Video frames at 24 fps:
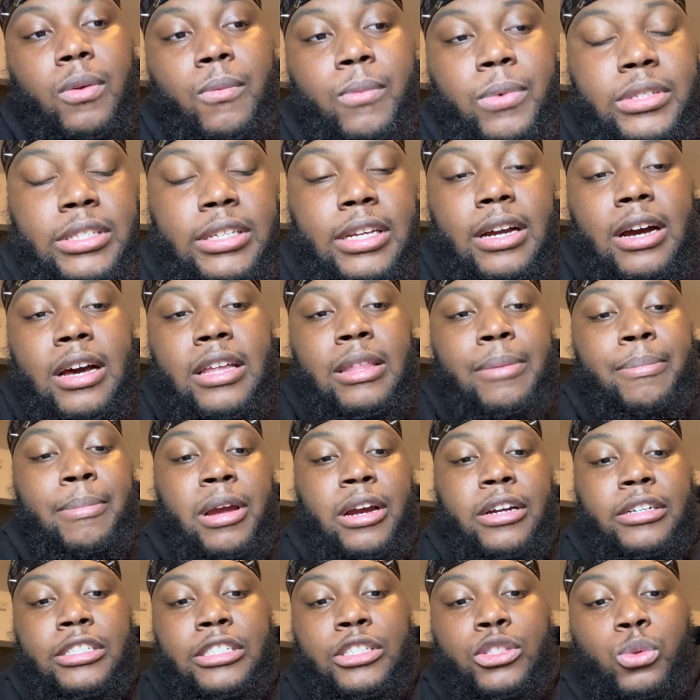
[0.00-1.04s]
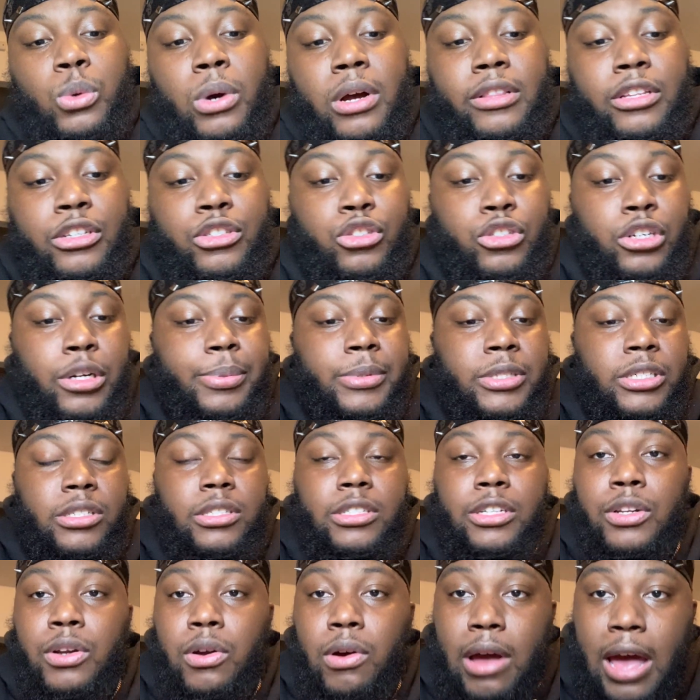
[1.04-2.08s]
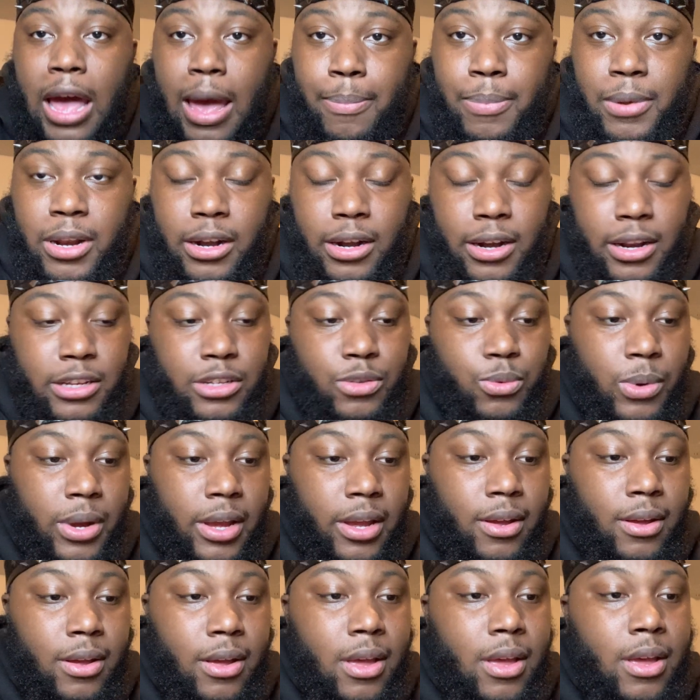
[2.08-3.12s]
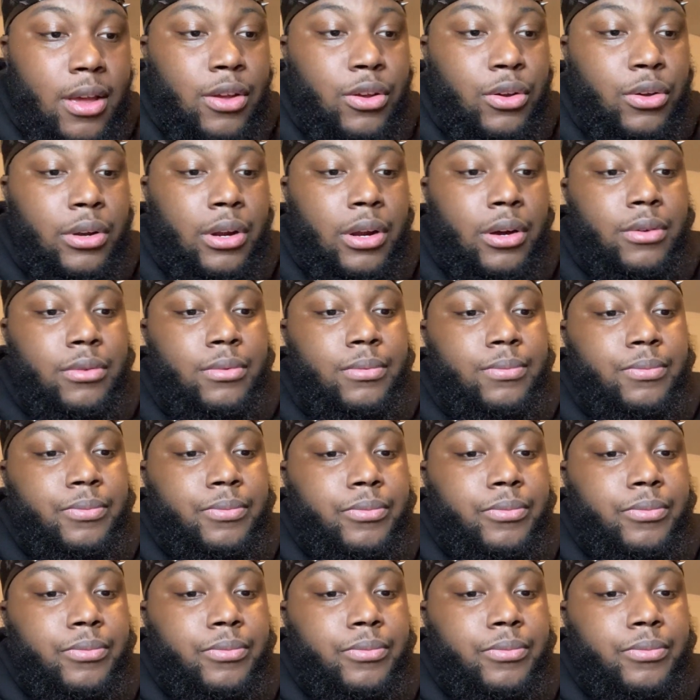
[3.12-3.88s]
we see other marriages throughout the scriptures, you know, happening this way, you know.